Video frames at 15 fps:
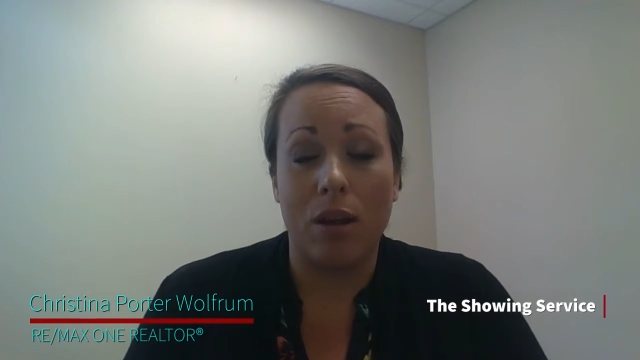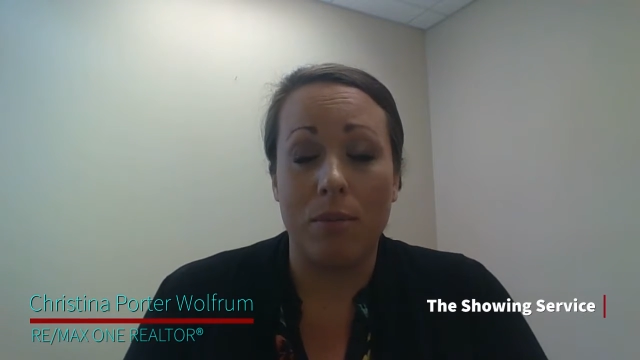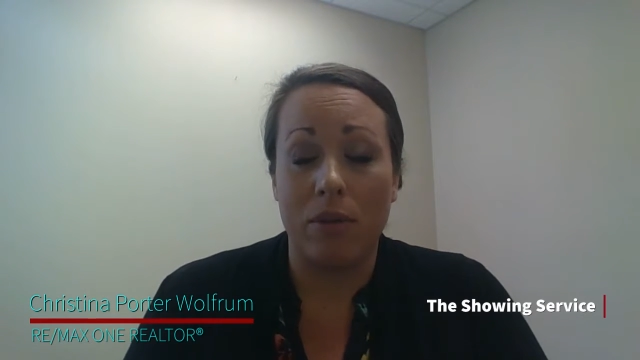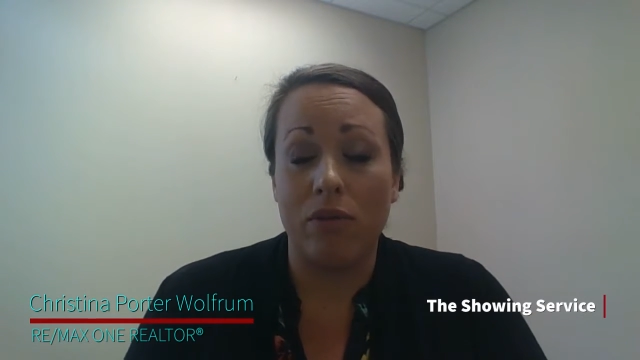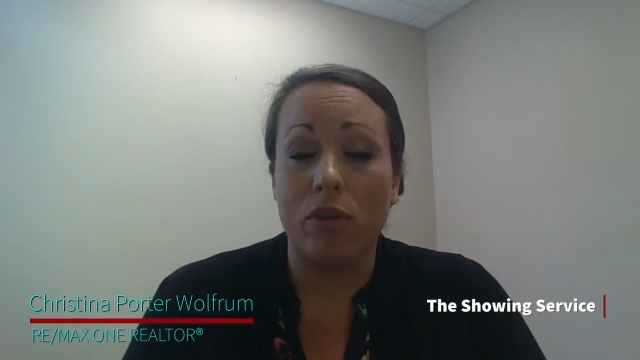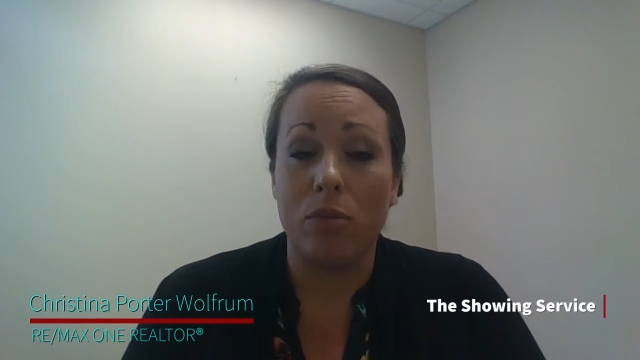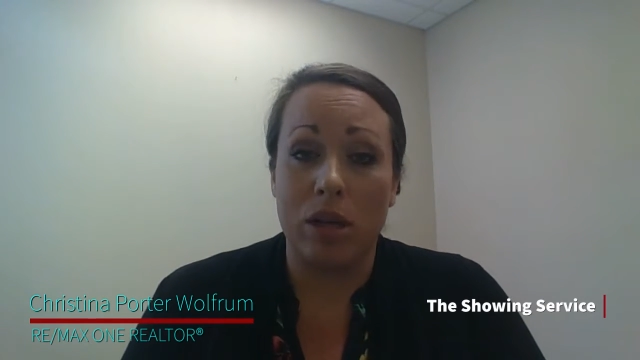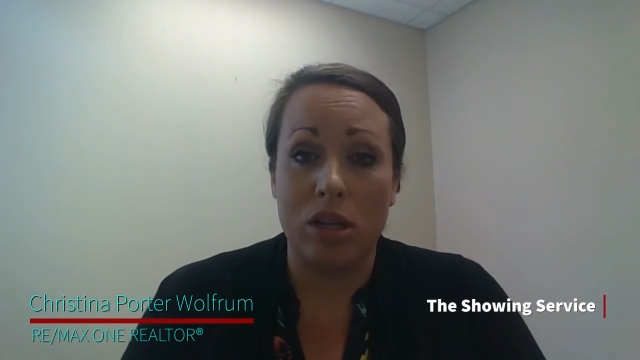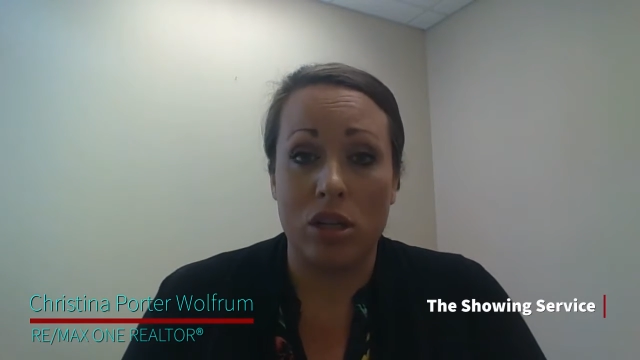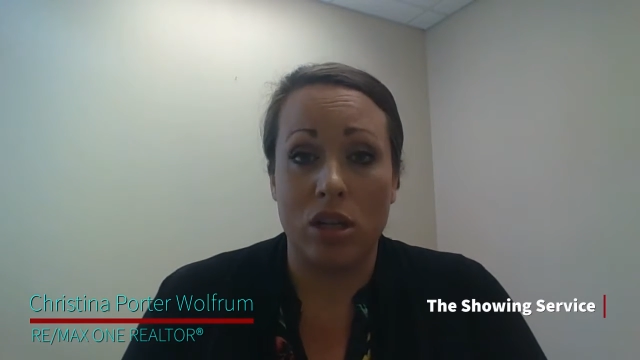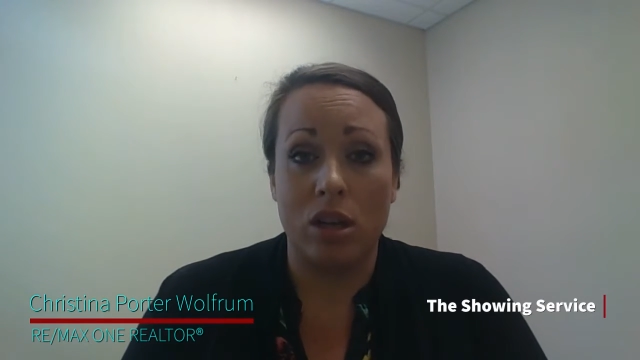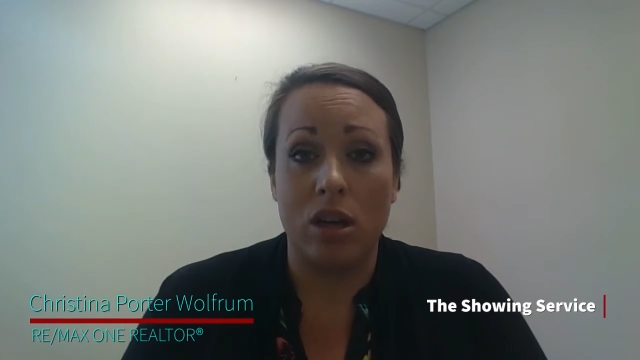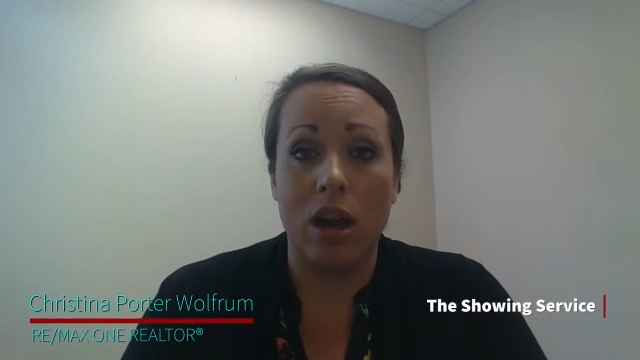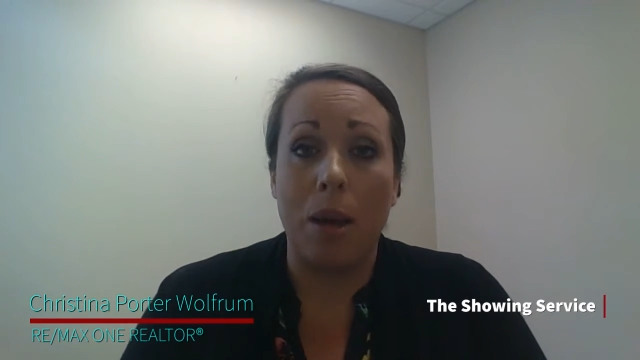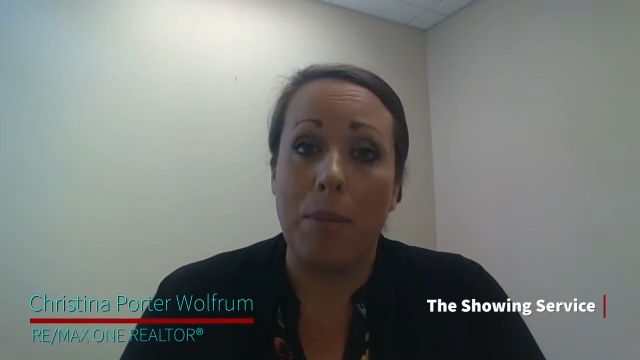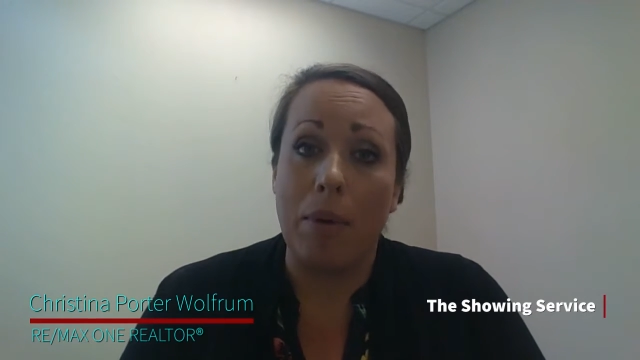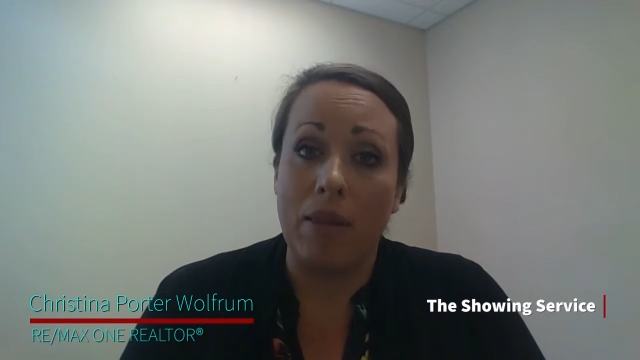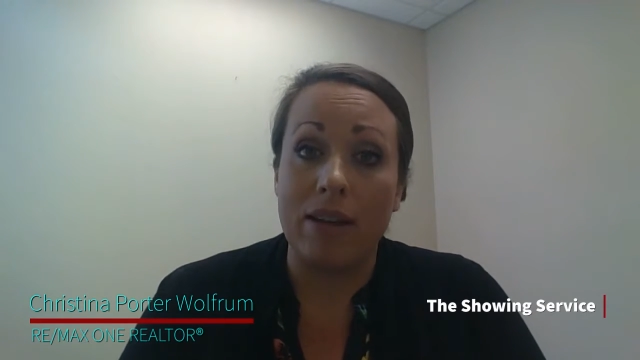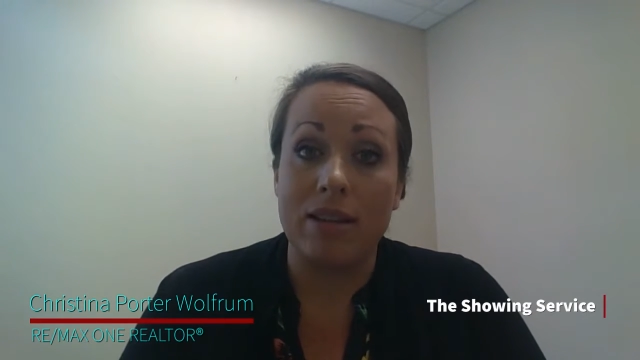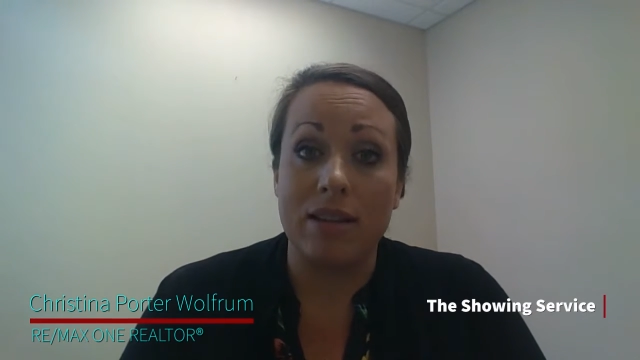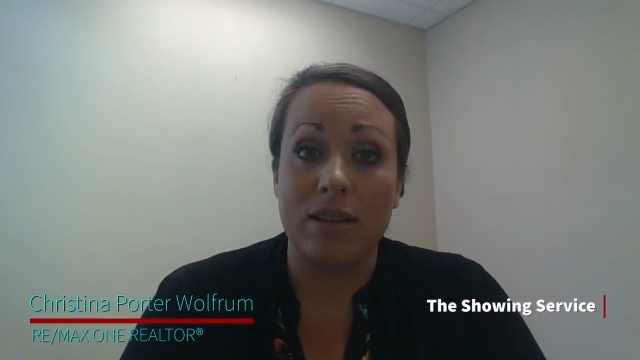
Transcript: information and MLS